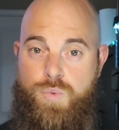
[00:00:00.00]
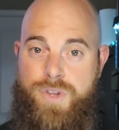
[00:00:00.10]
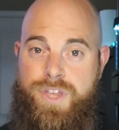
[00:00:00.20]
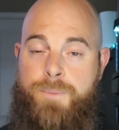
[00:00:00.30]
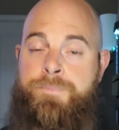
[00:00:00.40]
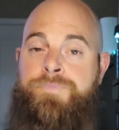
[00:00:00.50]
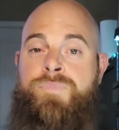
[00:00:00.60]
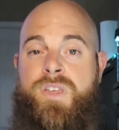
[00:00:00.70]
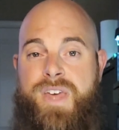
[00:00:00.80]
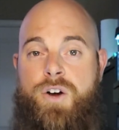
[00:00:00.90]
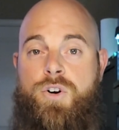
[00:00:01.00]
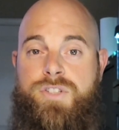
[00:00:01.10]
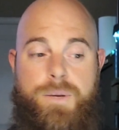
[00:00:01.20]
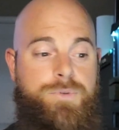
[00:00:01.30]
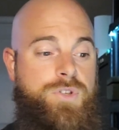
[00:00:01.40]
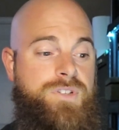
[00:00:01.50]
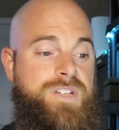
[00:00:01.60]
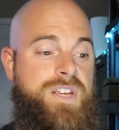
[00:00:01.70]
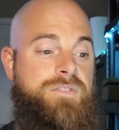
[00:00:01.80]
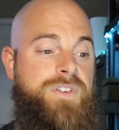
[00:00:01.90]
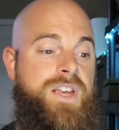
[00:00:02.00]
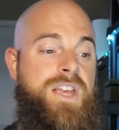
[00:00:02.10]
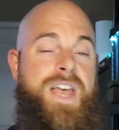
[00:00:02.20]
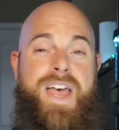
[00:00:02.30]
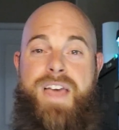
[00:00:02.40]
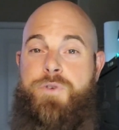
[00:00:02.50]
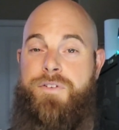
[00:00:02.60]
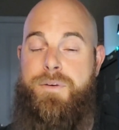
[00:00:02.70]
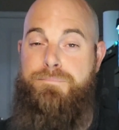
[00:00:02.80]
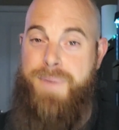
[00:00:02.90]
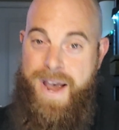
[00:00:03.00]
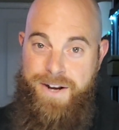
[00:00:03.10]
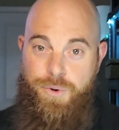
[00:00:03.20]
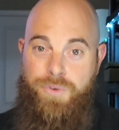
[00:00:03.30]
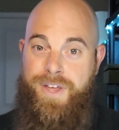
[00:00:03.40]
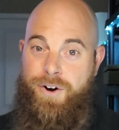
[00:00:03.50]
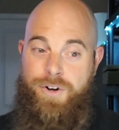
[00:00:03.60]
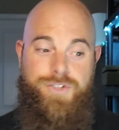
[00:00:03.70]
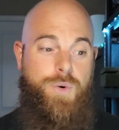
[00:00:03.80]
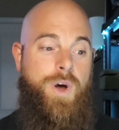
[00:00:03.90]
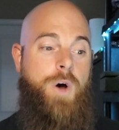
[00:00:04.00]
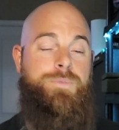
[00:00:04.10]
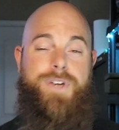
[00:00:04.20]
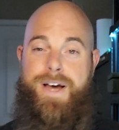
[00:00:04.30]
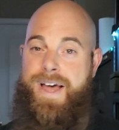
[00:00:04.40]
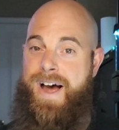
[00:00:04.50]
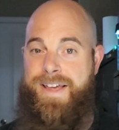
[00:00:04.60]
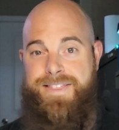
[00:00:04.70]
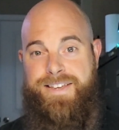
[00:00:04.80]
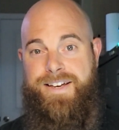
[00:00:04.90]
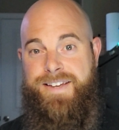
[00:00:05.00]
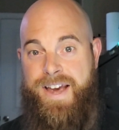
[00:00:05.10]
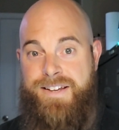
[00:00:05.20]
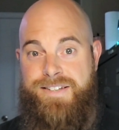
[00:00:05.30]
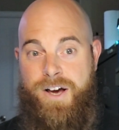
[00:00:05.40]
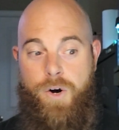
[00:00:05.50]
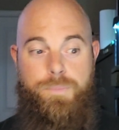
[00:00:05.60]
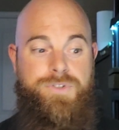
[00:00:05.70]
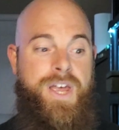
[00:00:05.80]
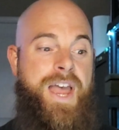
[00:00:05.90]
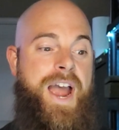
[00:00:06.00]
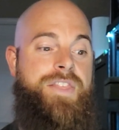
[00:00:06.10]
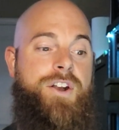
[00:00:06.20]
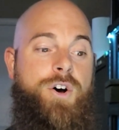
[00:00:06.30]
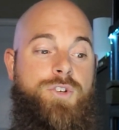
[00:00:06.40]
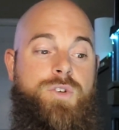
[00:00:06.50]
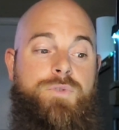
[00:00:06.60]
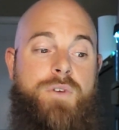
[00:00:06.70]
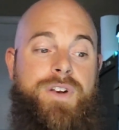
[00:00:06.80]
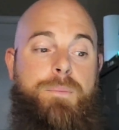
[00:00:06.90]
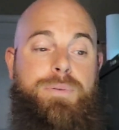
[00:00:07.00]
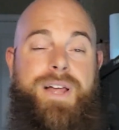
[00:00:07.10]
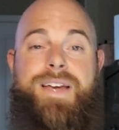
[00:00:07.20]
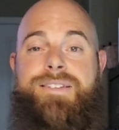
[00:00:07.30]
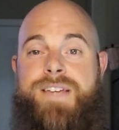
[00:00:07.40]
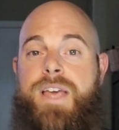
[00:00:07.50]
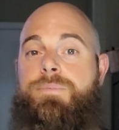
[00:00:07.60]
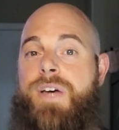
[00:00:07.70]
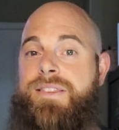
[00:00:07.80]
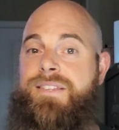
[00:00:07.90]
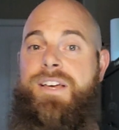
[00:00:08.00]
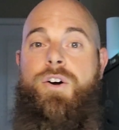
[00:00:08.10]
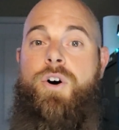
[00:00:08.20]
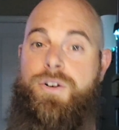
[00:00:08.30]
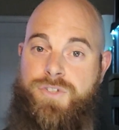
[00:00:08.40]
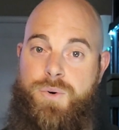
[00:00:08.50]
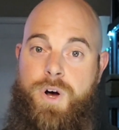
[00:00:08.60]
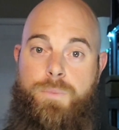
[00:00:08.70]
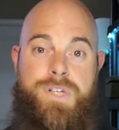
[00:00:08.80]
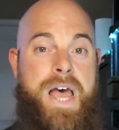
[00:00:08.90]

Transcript: with it that hooks up to the TV. If you have the manual, that also helps. I, I think a case helps. And then also if you have any blank tapes, I think that also helps.